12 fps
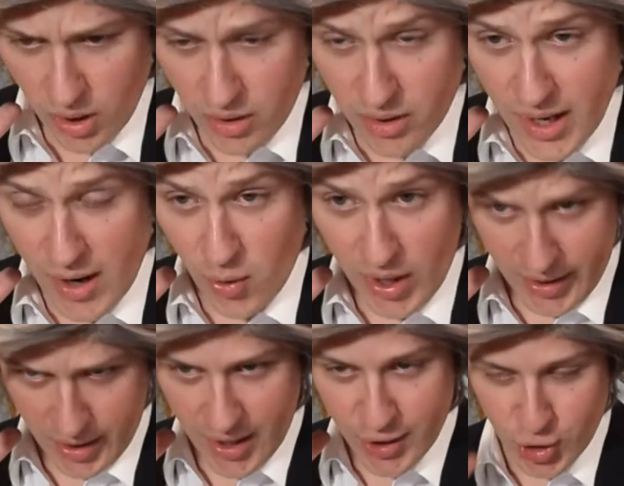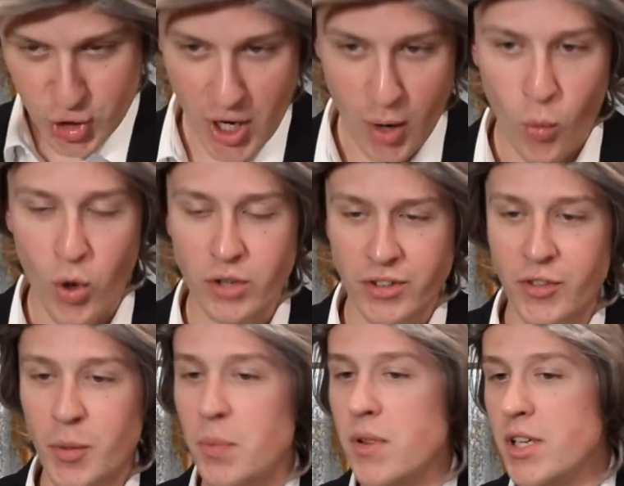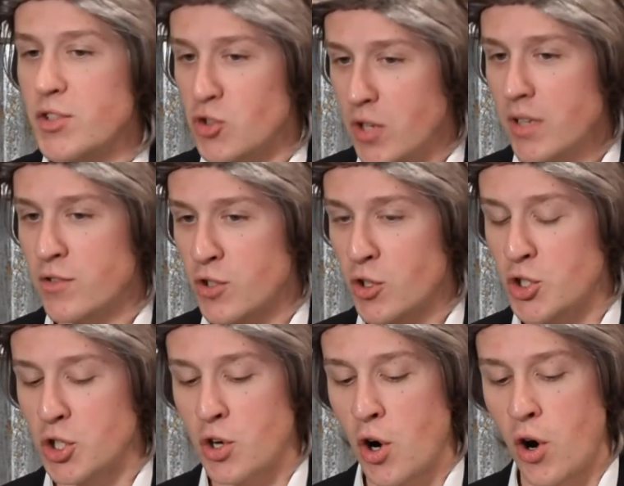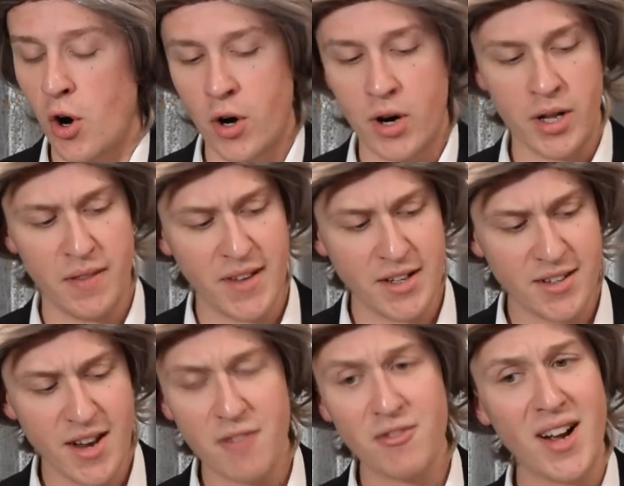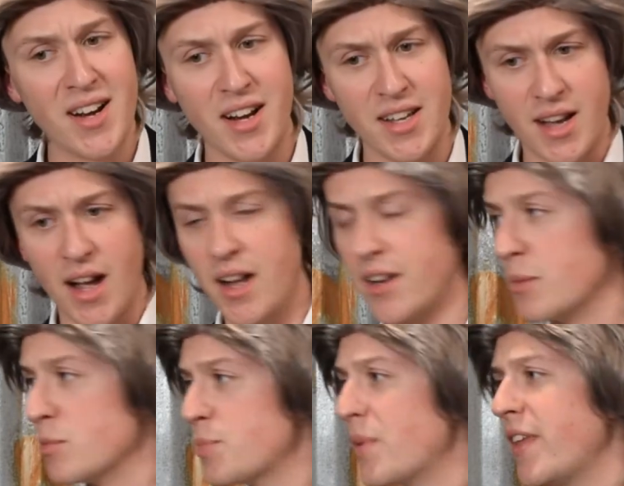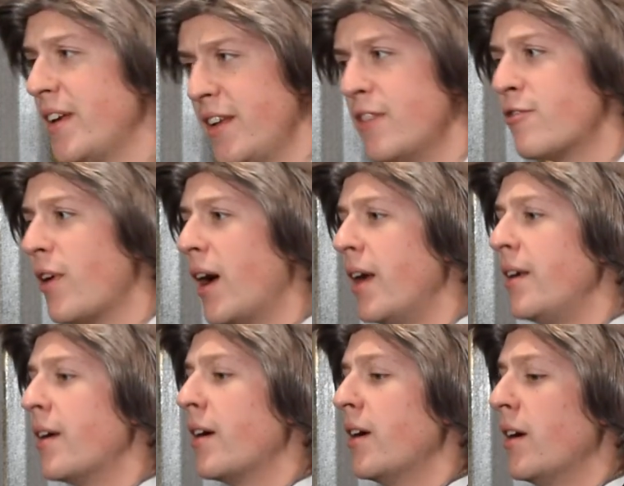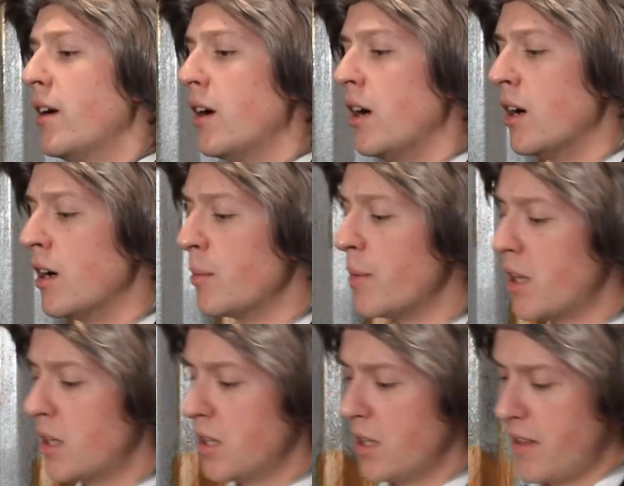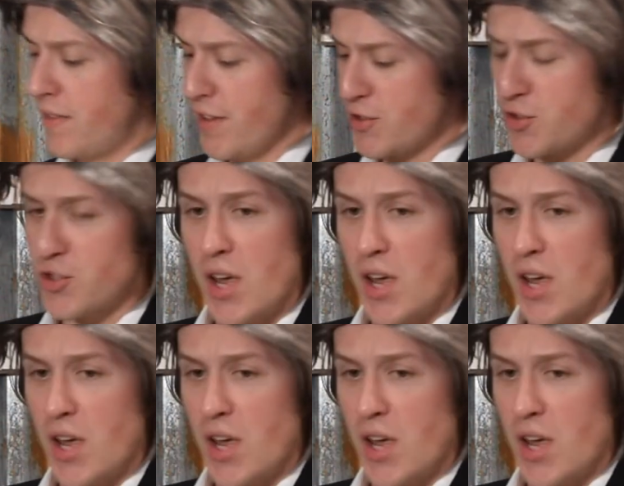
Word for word: Now, I just got word that the police did search your car and they did not find any condoms, but they did find um, this